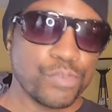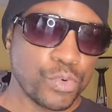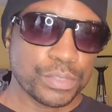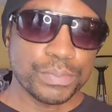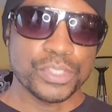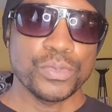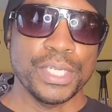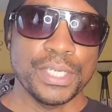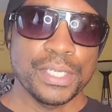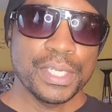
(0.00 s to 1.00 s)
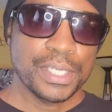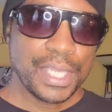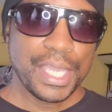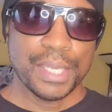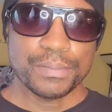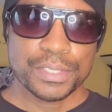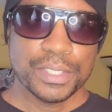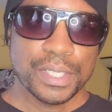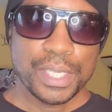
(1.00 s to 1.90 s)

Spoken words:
forth between camps.